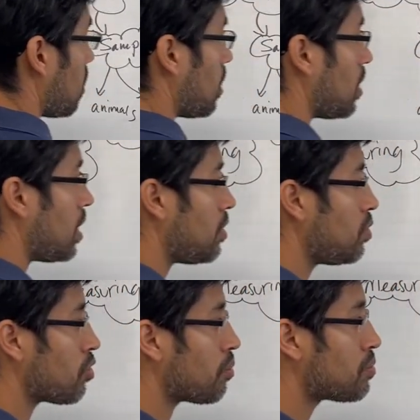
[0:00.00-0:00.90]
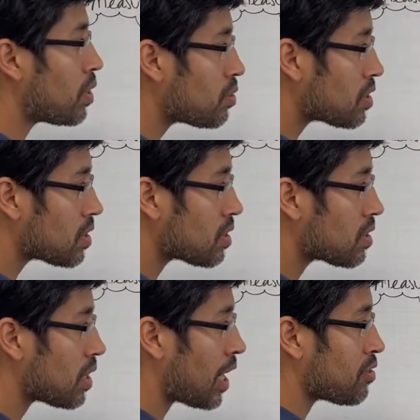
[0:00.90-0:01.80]
in your approach,
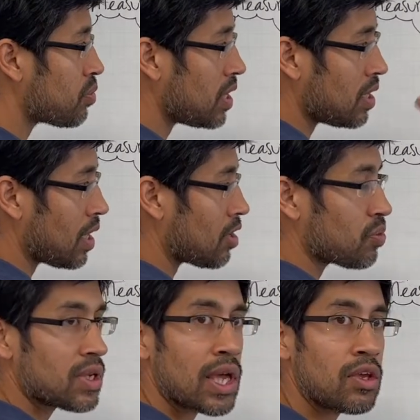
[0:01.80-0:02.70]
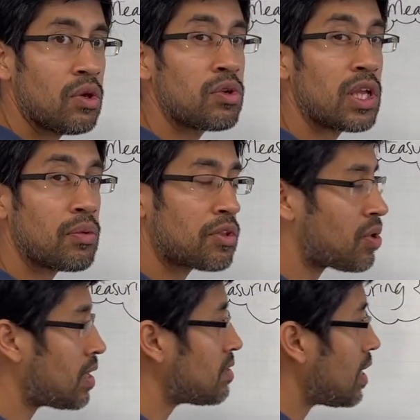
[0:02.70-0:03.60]
as we take usually with
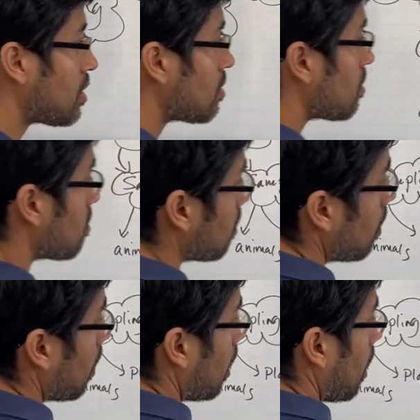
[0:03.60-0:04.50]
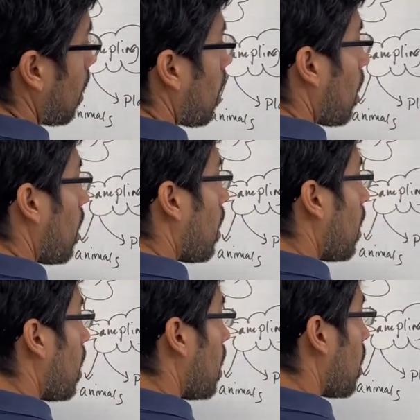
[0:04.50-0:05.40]
transects.
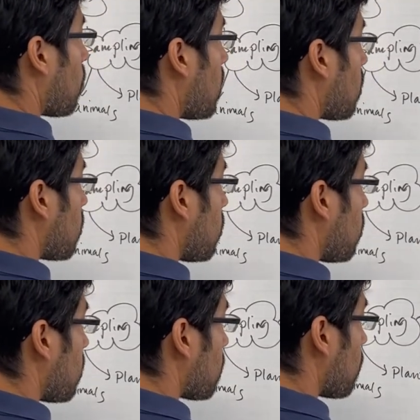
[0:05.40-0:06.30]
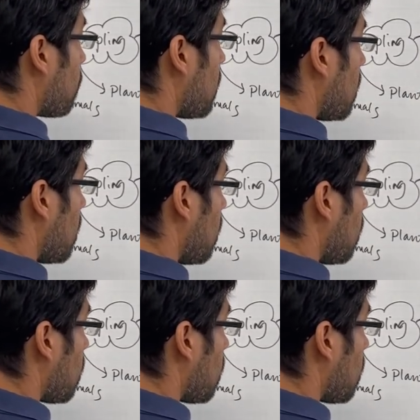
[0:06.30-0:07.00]
We could be